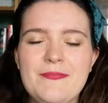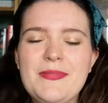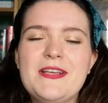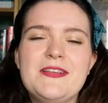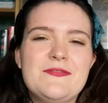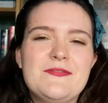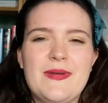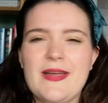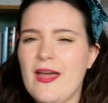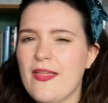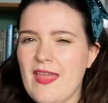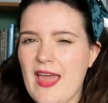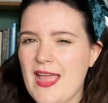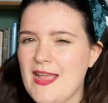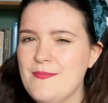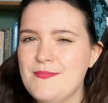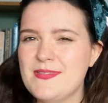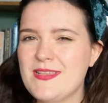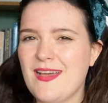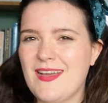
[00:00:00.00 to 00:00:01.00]
Because of my other
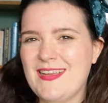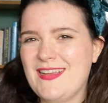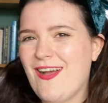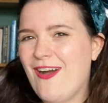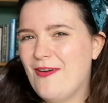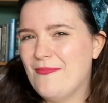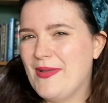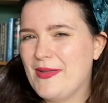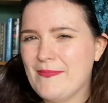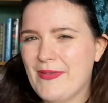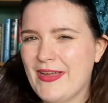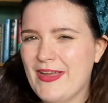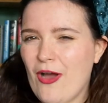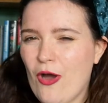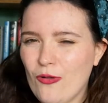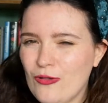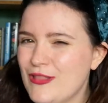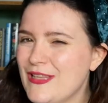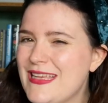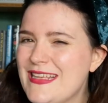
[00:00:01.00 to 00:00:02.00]
aims, I can't make my
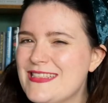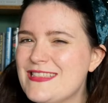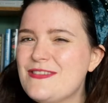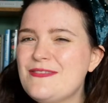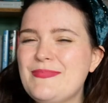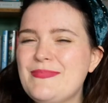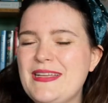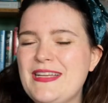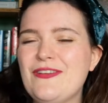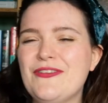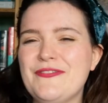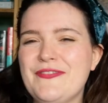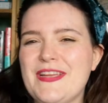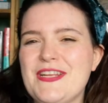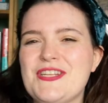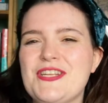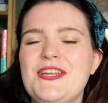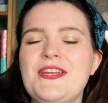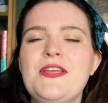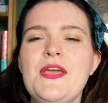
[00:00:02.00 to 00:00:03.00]
whole list be
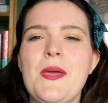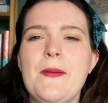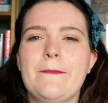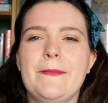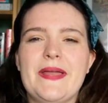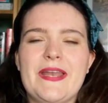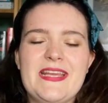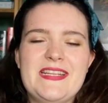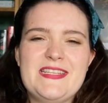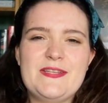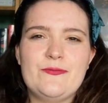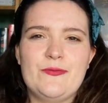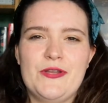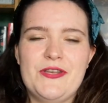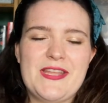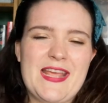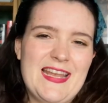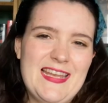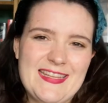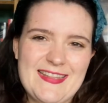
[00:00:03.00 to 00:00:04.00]
Nonfiction, but I did
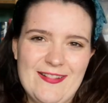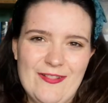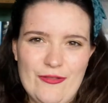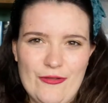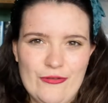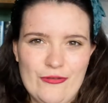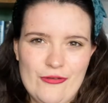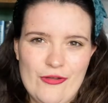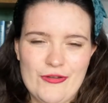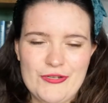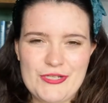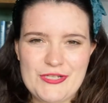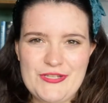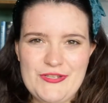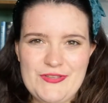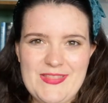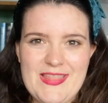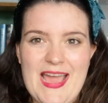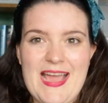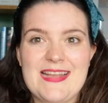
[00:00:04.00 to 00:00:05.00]
want a little nod
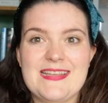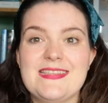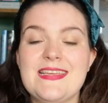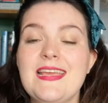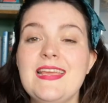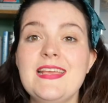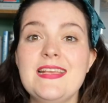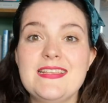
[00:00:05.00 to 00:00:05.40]
to that.